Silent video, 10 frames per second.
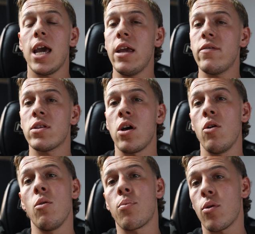even
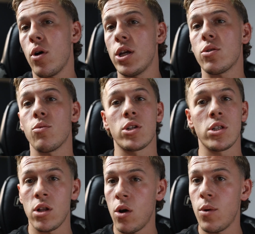though price was
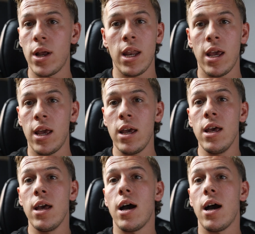nowhere near